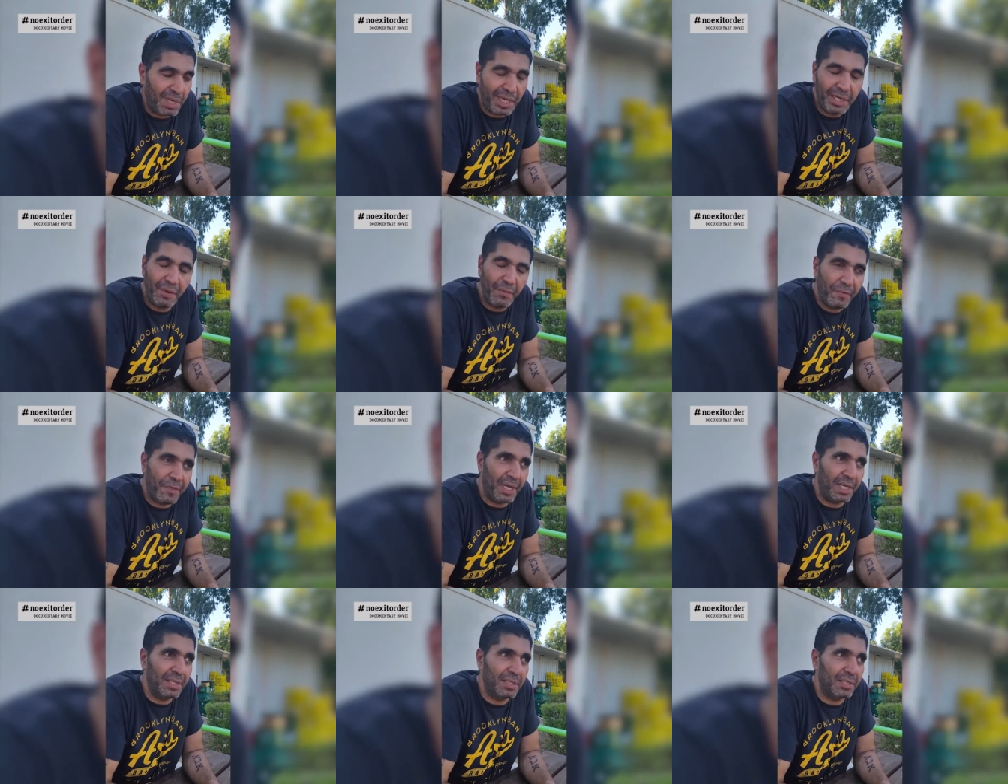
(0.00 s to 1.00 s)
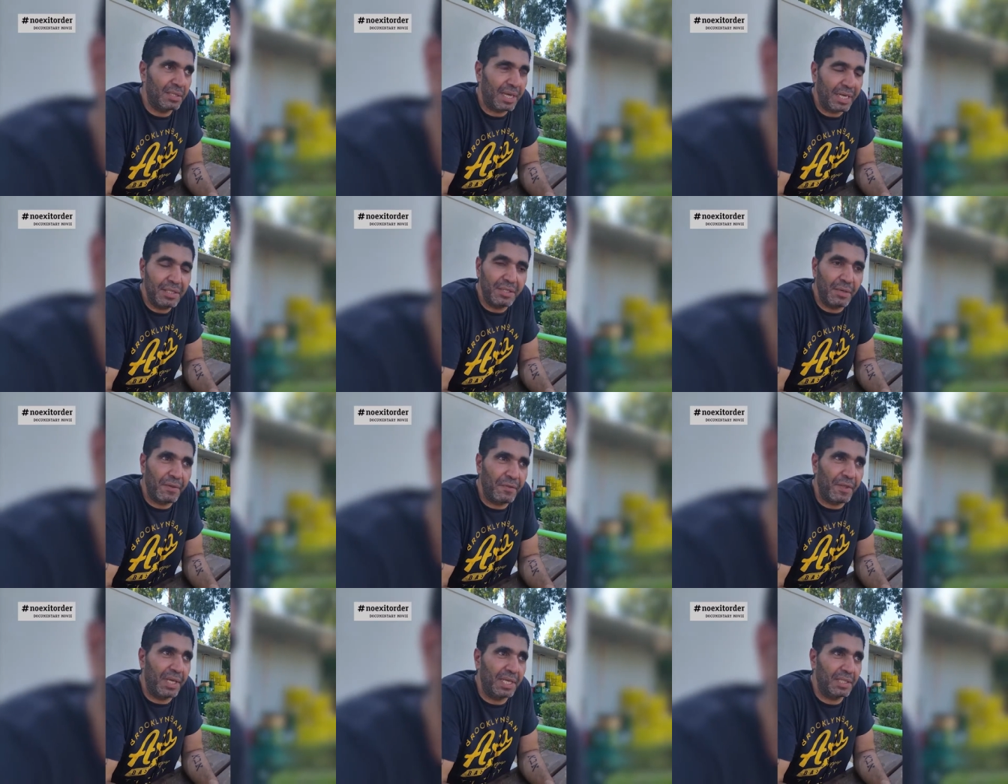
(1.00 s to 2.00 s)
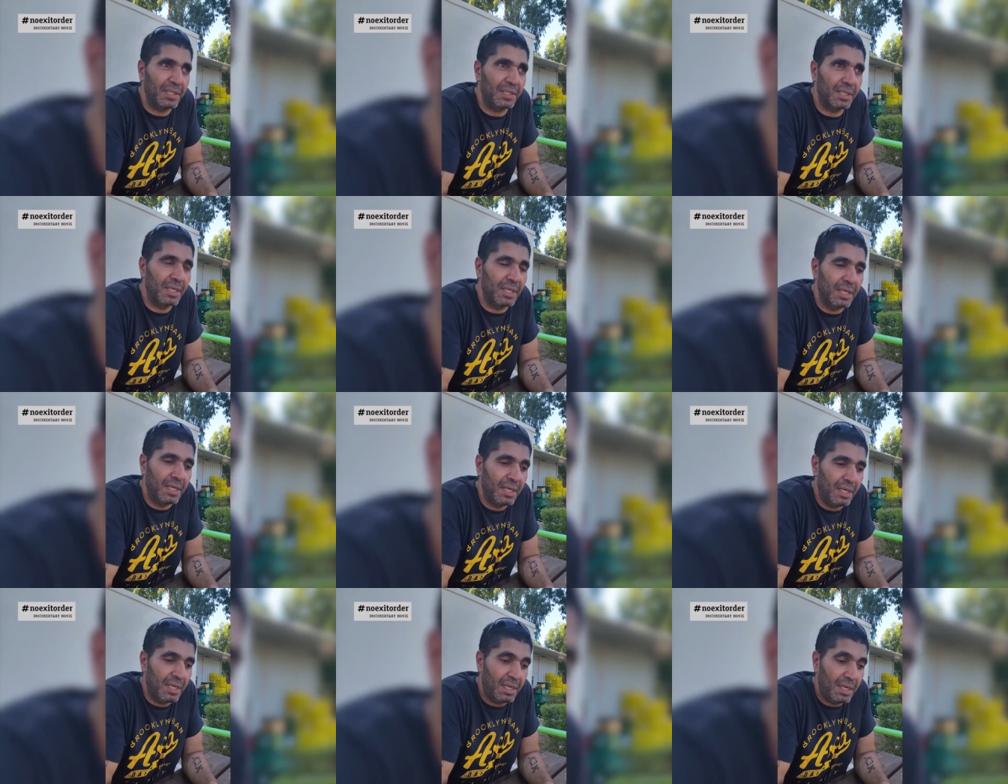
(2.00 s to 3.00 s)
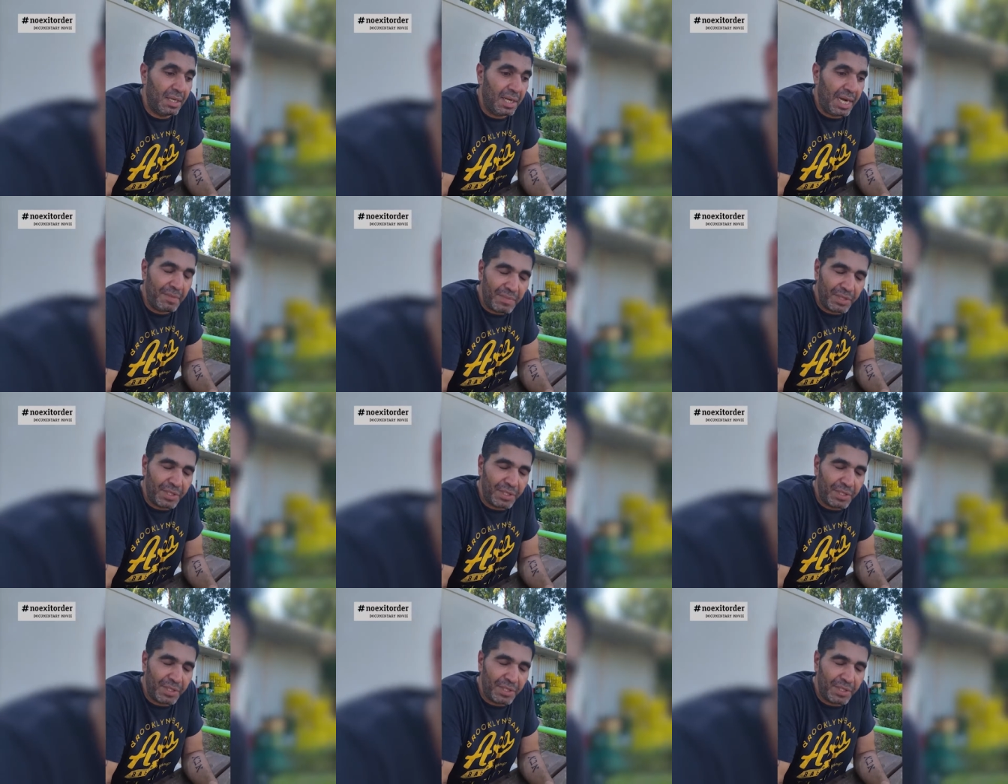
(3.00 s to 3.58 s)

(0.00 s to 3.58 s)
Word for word: I know things. I saw things. I'm